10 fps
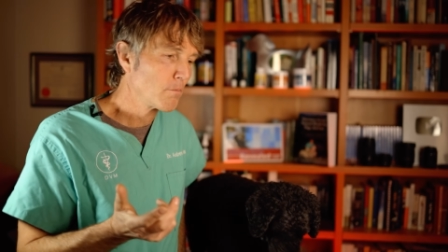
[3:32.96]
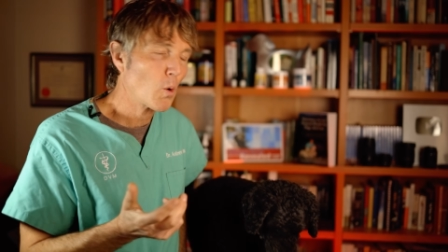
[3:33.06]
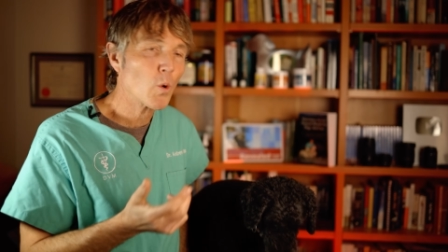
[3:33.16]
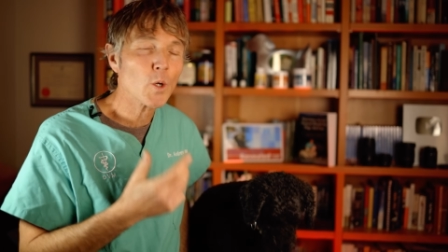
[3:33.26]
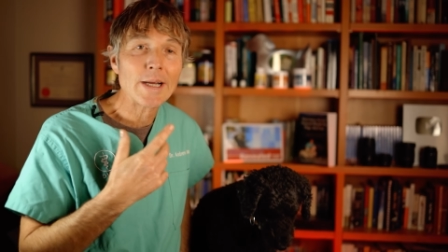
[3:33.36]

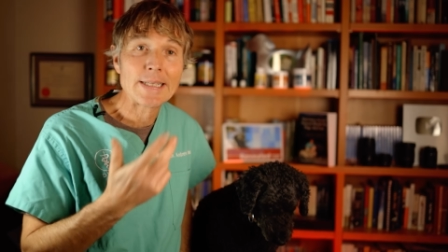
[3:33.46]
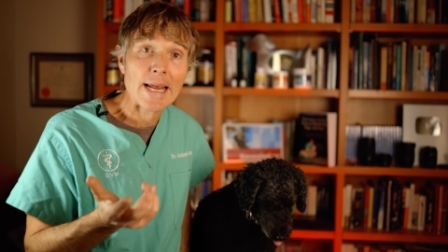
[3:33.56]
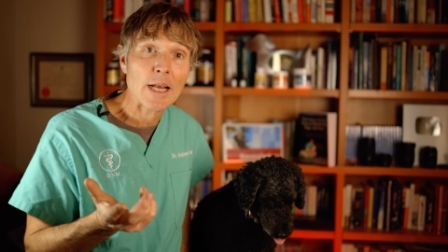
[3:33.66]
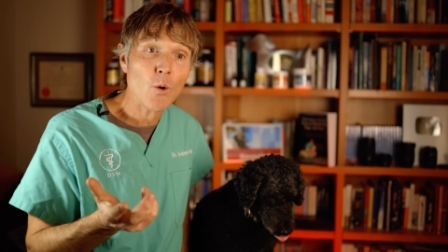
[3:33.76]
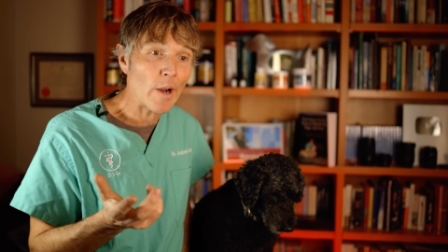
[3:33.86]
but what do I
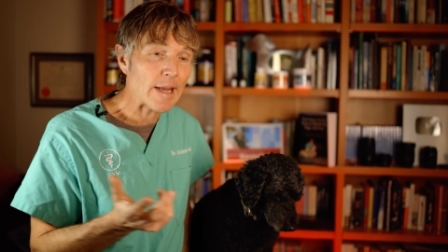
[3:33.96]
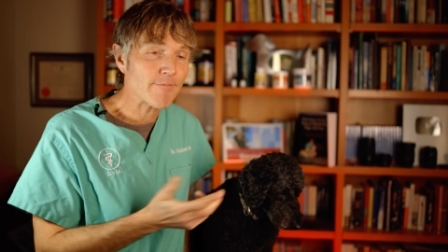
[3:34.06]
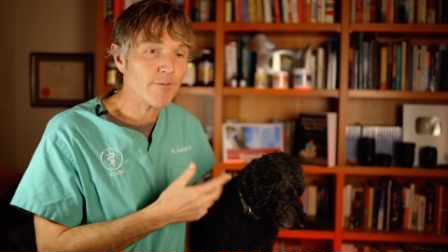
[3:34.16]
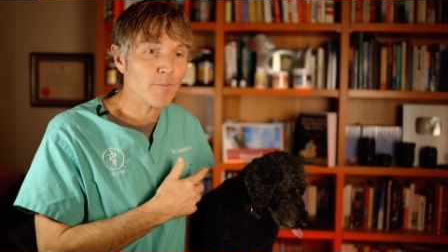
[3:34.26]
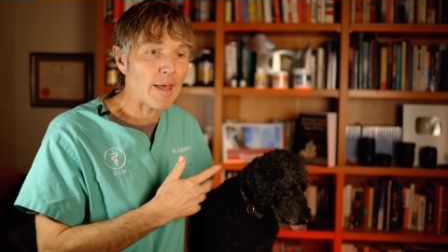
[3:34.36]
take
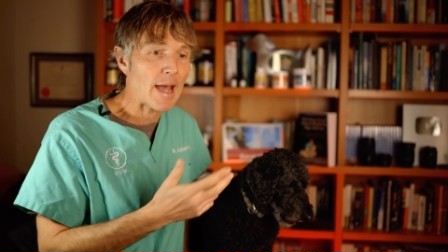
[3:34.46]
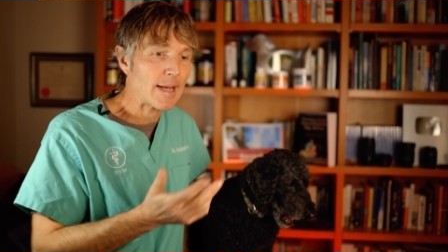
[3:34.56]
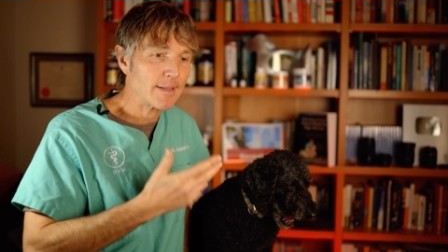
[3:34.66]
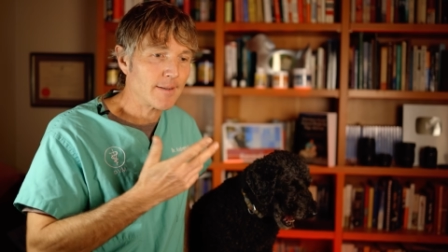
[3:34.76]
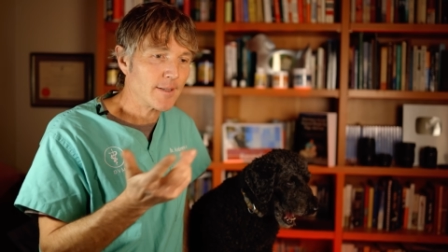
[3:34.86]
away from
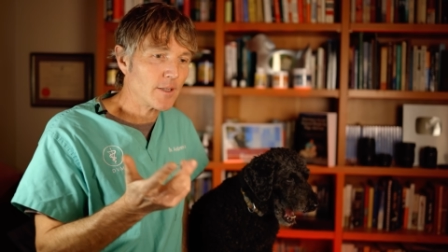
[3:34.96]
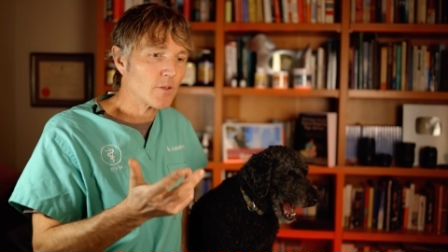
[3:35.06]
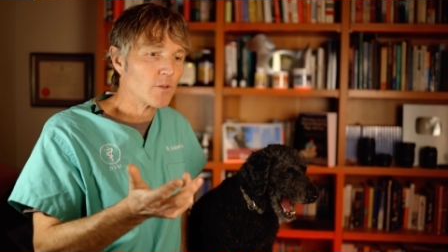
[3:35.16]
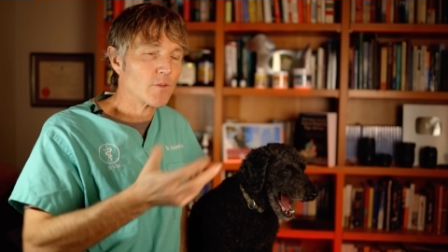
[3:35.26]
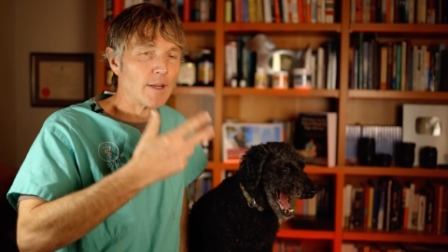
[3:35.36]
that, you
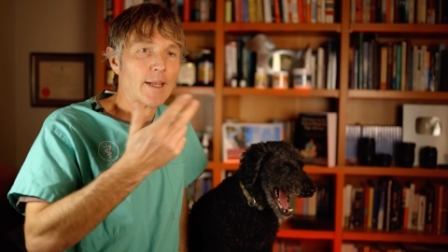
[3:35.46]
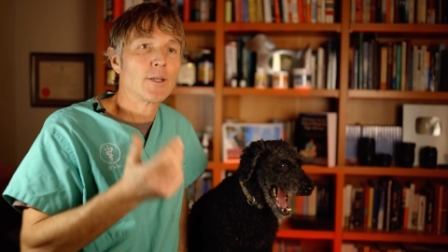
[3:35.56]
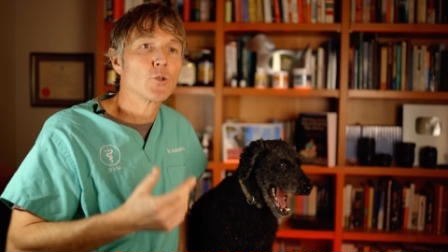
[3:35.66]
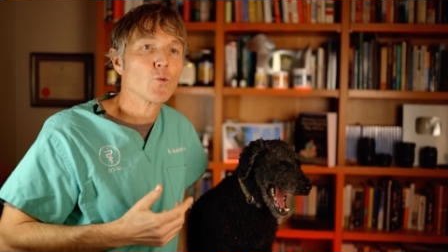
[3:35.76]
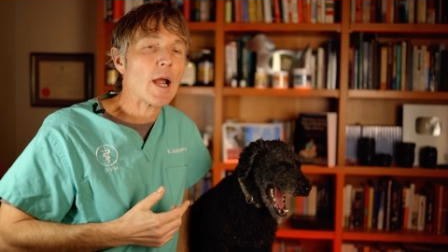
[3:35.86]
know,
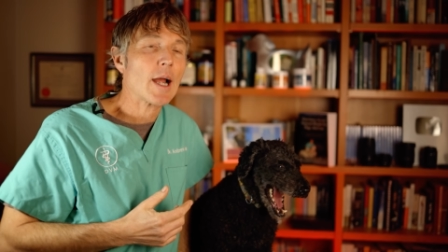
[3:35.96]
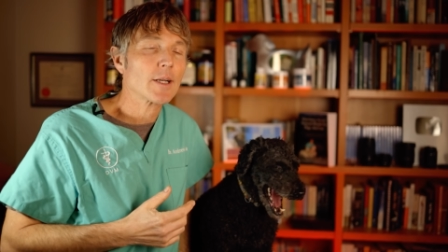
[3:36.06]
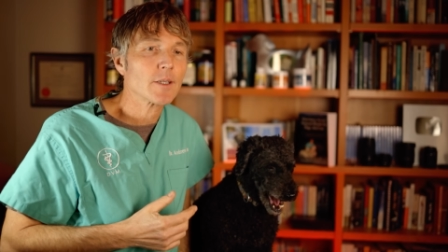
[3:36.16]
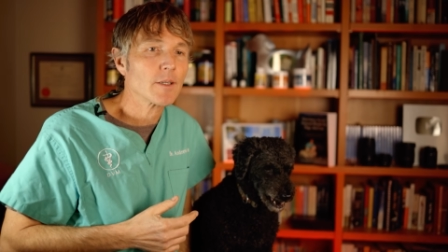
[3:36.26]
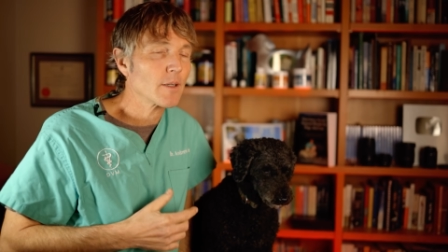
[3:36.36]

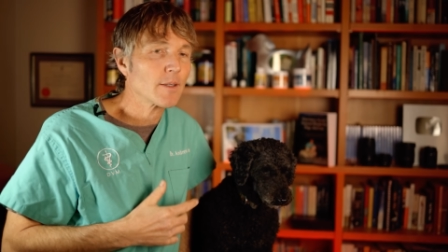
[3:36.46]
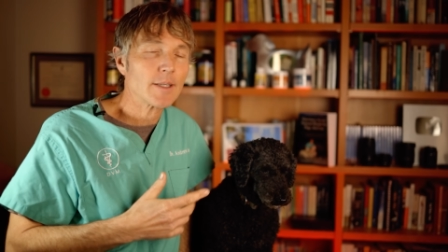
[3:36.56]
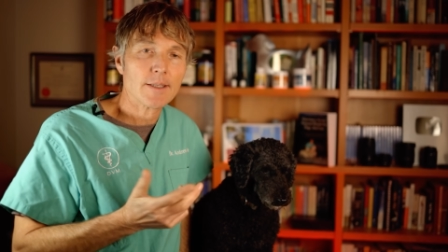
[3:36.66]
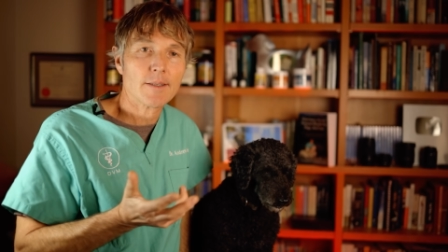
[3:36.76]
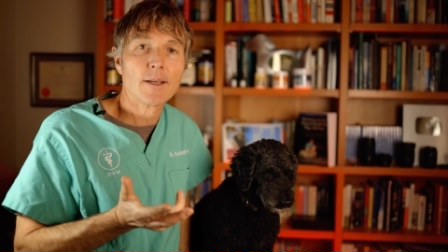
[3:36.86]
interaction, at
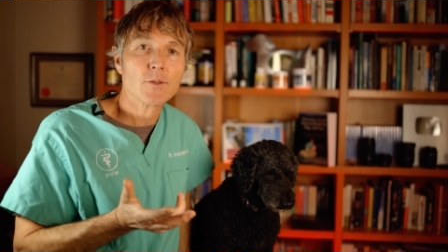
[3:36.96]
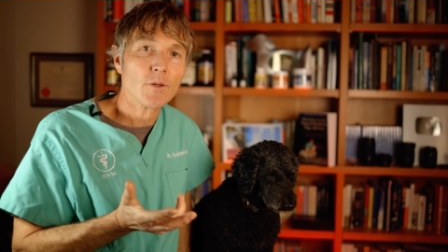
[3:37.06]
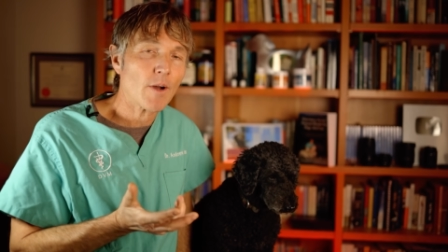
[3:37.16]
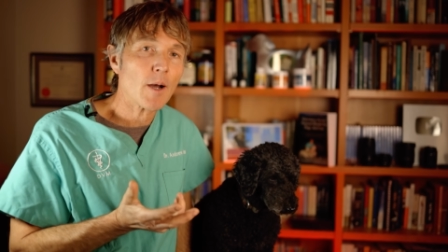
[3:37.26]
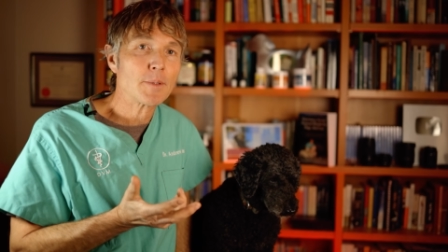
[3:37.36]
least that
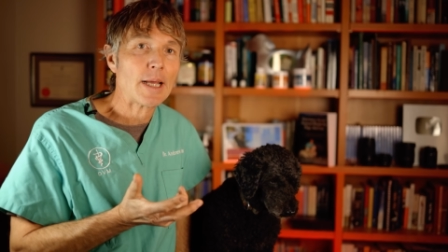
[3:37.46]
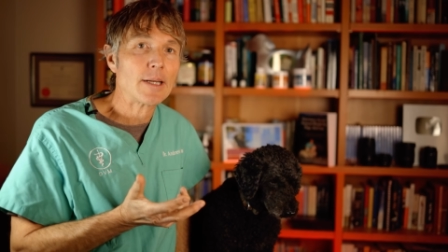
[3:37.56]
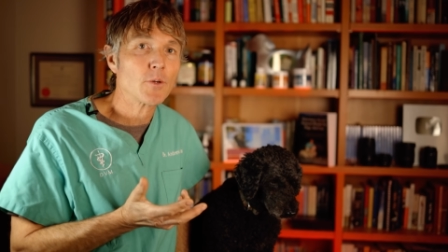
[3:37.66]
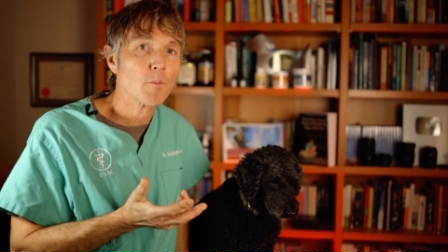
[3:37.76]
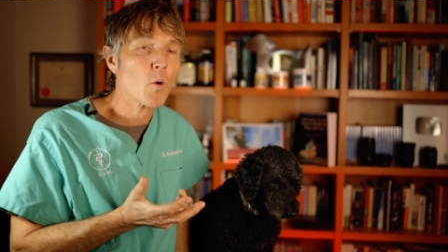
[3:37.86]
sort of
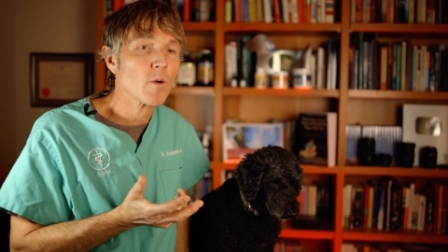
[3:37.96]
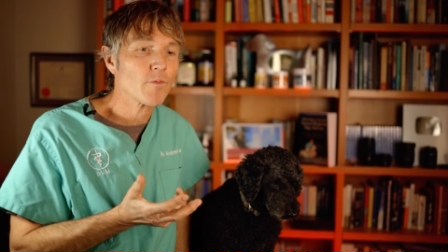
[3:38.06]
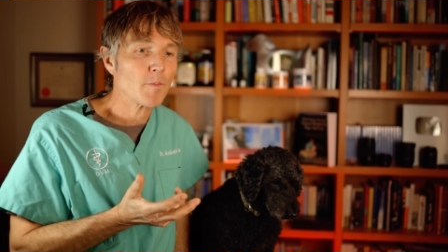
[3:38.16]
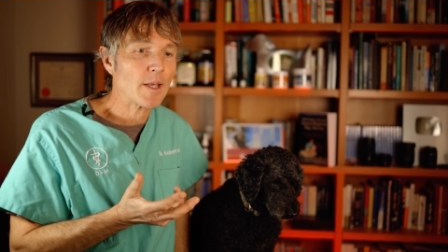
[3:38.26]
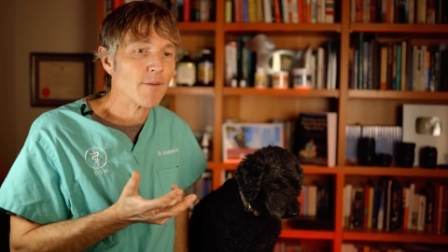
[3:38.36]
updated report
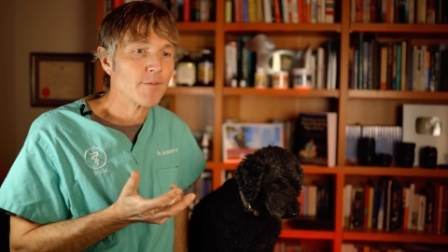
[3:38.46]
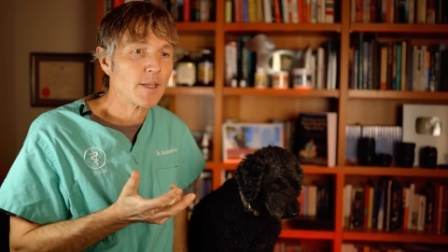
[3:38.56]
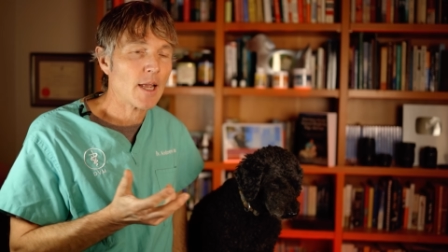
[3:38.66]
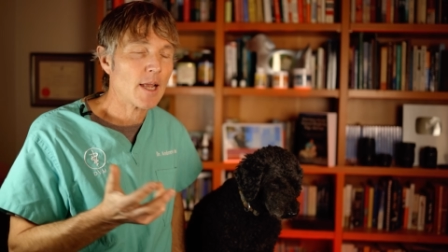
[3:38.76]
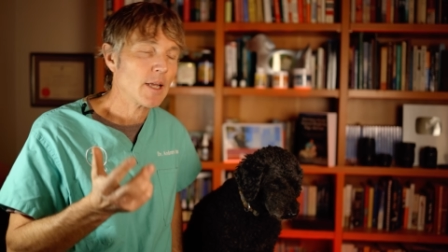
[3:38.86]
from the F
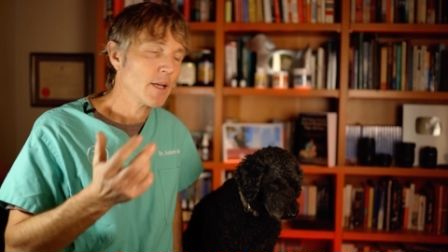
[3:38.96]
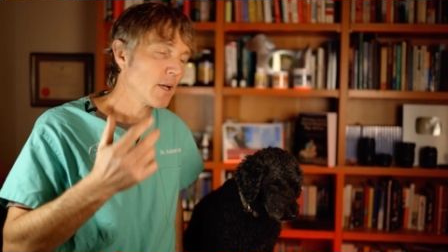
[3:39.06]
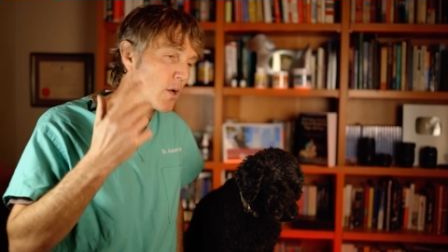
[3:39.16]
D A?